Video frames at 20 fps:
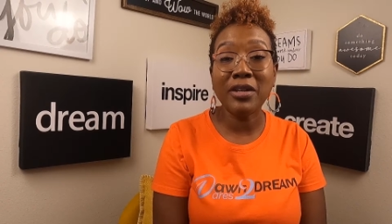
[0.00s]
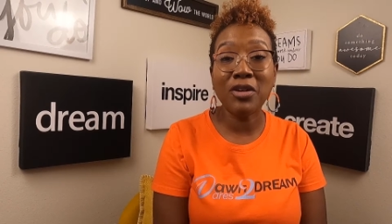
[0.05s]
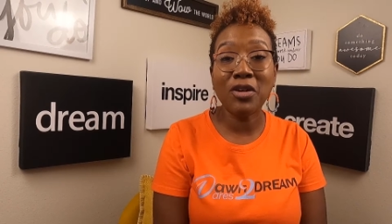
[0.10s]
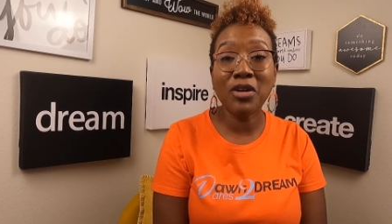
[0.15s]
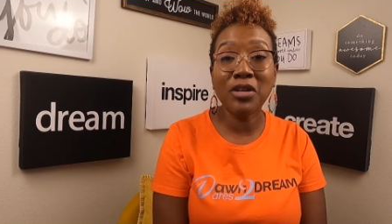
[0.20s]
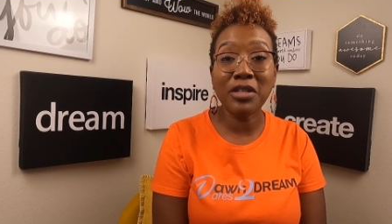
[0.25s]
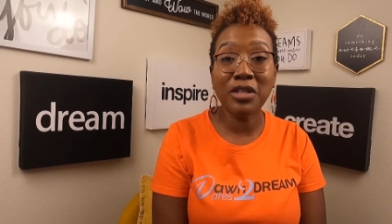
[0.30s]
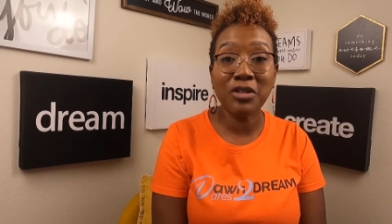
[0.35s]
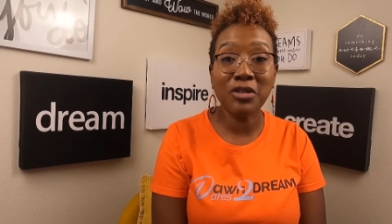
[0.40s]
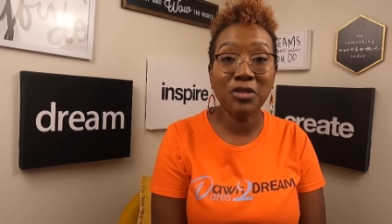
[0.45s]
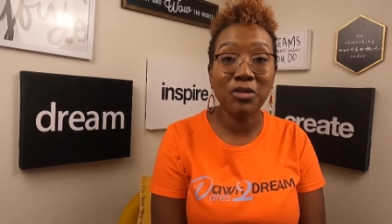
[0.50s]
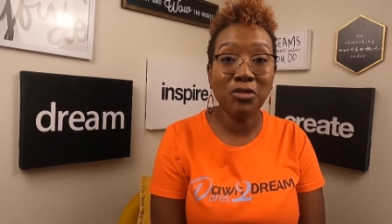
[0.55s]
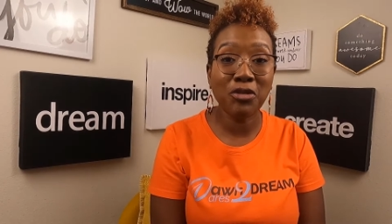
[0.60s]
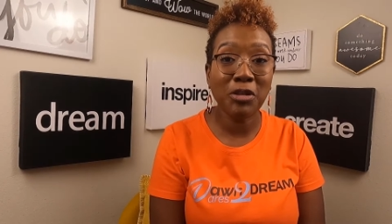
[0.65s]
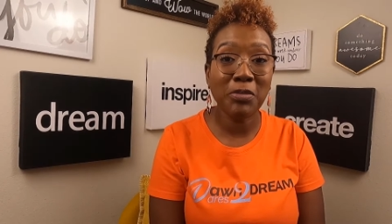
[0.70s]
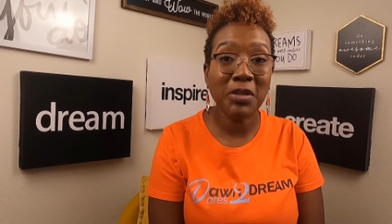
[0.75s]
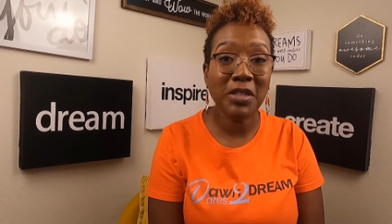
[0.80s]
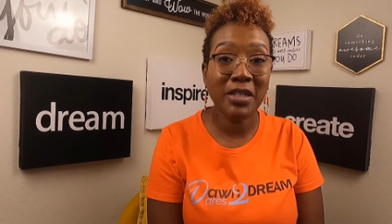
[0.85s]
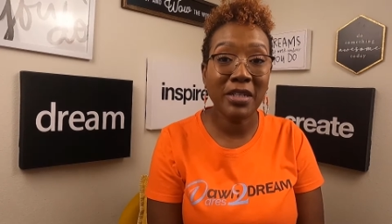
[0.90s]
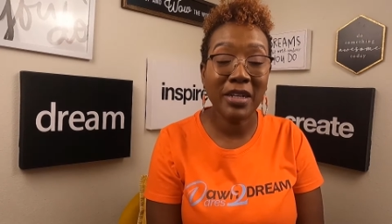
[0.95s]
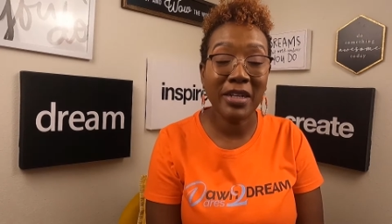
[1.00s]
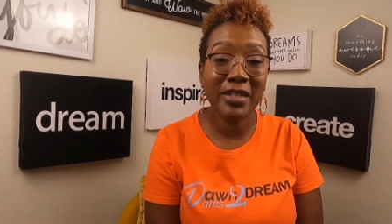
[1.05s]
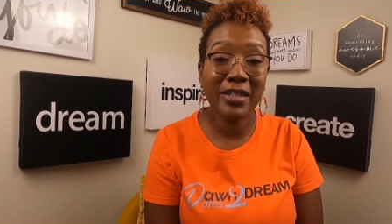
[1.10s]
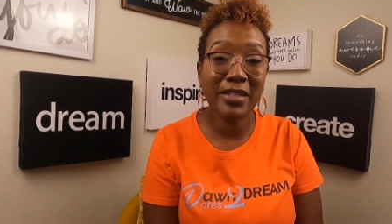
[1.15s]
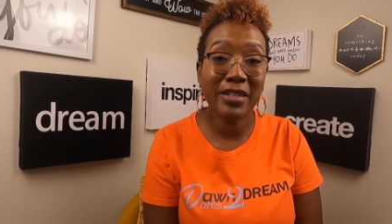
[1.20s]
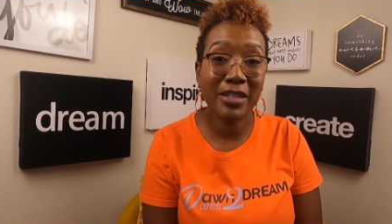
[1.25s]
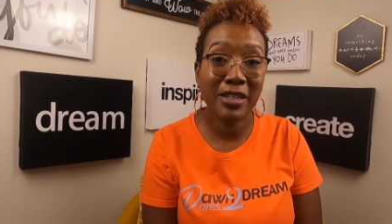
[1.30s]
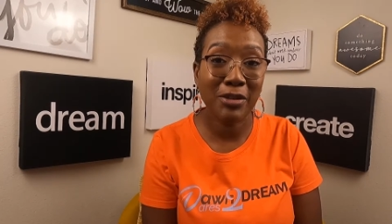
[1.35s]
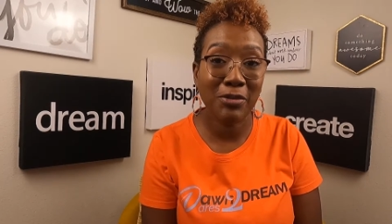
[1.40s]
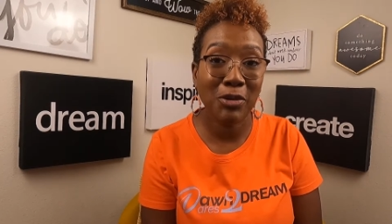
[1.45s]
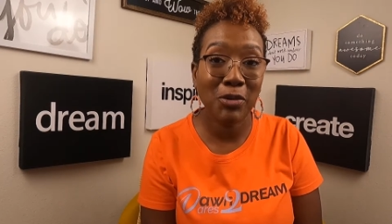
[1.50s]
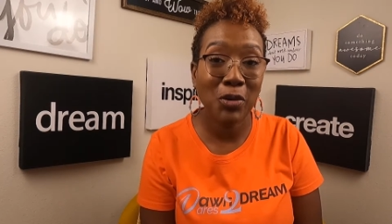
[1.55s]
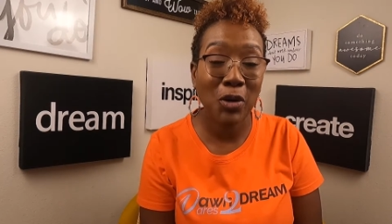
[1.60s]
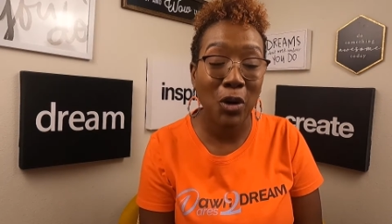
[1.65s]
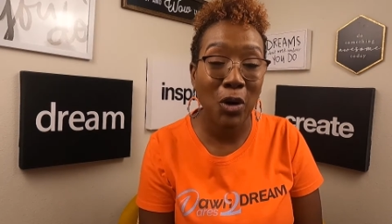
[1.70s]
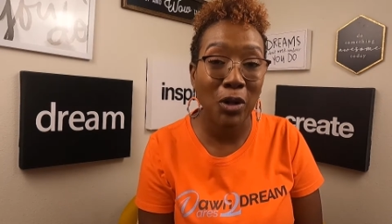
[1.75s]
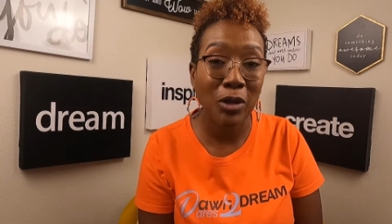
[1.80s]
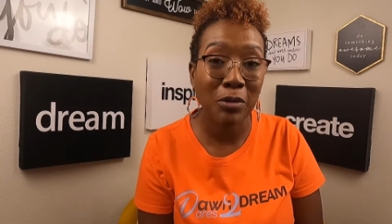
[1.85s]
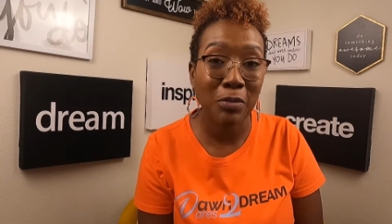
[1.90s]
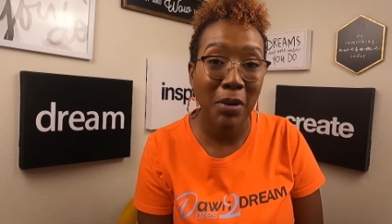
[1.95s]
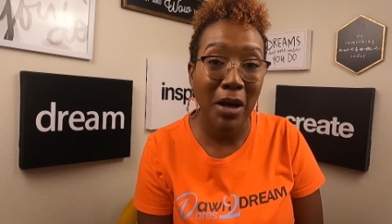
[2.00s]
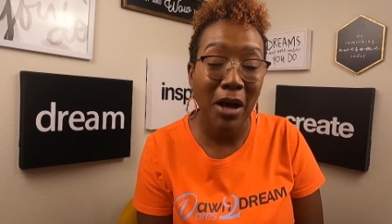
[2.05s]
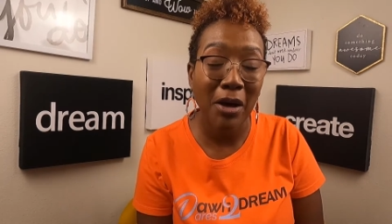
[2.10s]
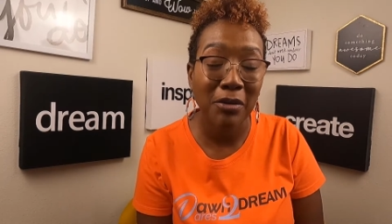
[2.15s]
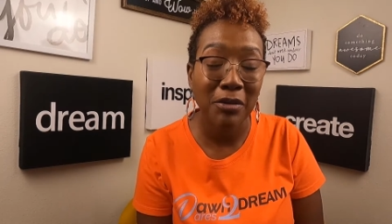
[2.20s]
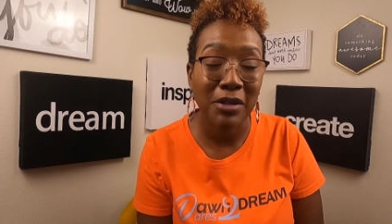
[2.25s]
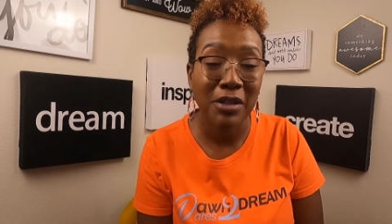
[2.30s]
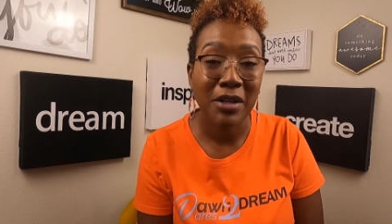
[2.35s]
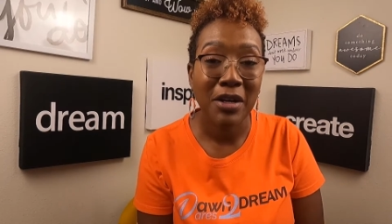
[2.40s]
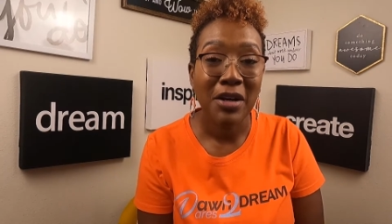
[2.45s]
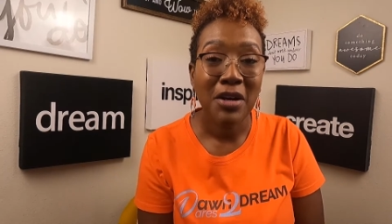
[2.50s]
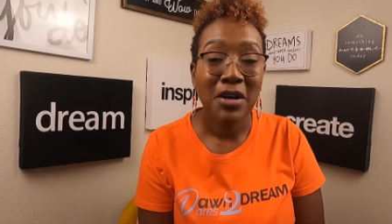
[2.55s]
DawnDares2Deam today to see what we're all about.